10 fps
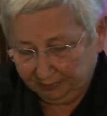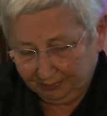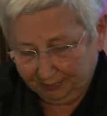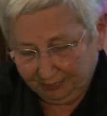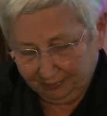
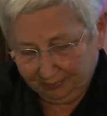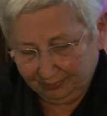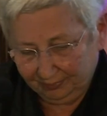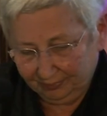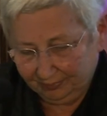
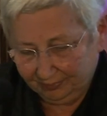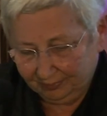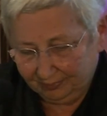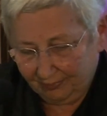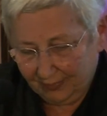
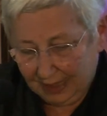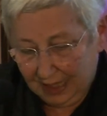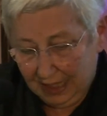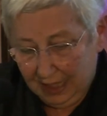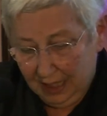[no speech]